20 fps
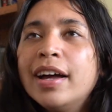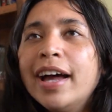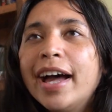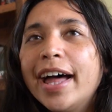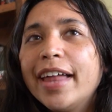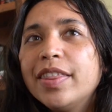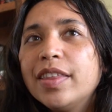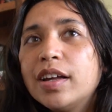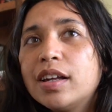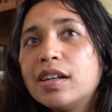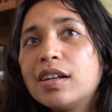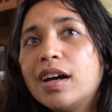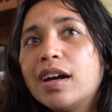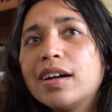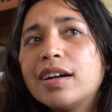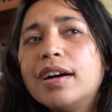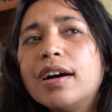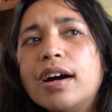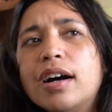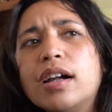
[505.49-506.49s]
And then I
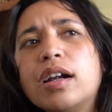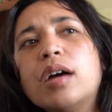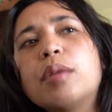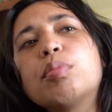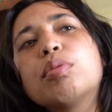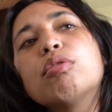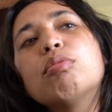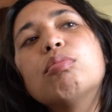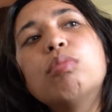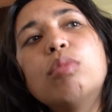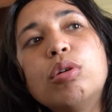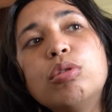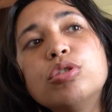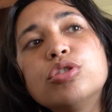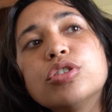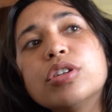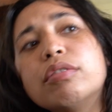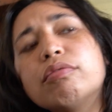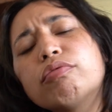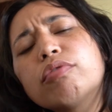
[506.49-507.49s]
got a
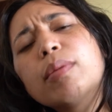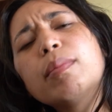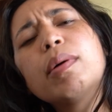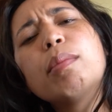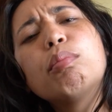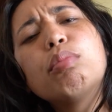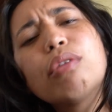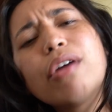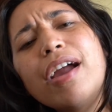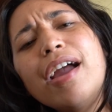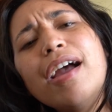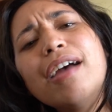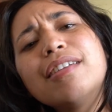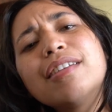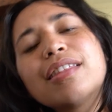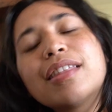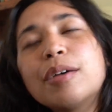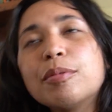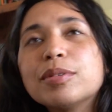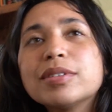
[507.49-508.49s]
promotion from a brand
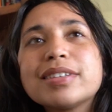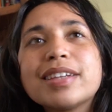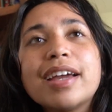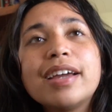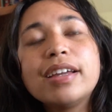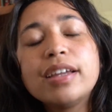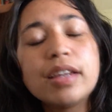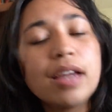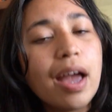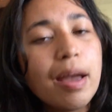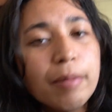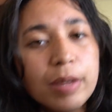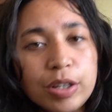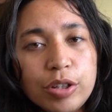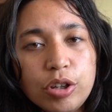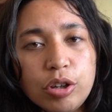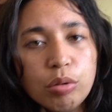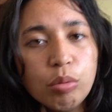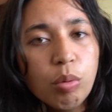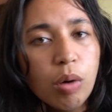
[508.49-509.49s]
that was like, Gabby, do
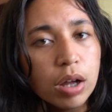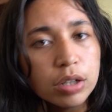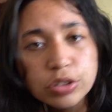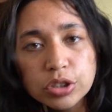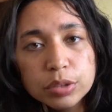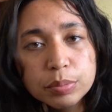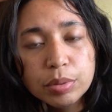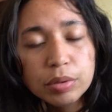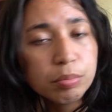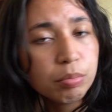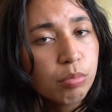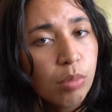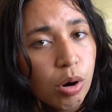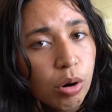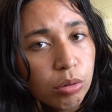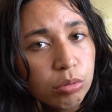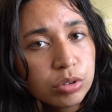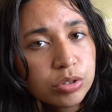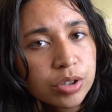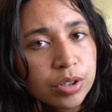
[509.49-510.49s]
you want to
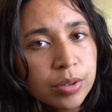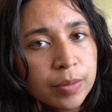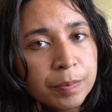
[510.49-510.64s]
promote